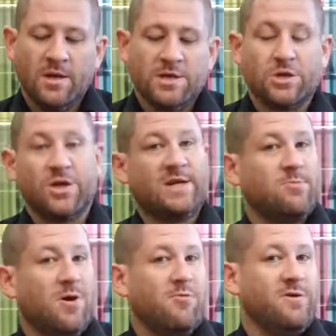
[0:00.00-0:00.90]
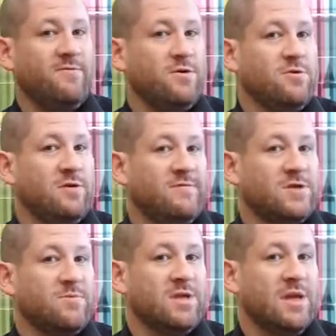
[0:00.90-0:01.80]
So that's my review of
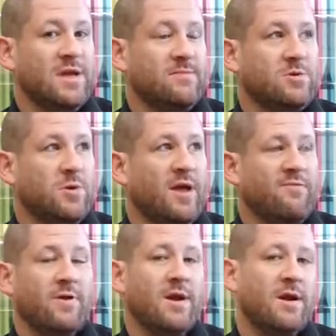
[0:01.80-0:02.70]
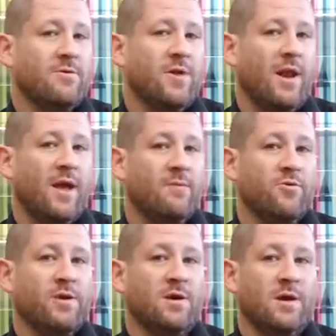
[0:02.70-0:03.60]
some of the games we have right now at the
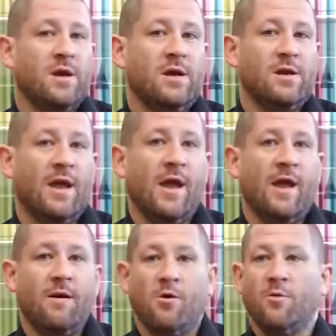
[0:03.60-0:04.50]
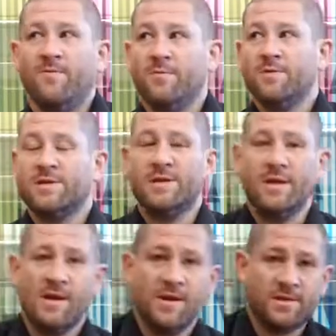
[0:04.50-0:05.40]
library, and hopefully we'll see
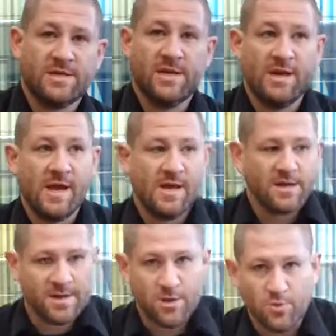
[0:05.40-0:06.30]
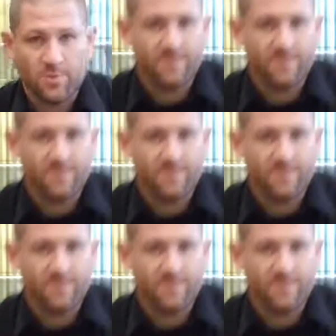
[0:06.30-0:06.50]
you here soon.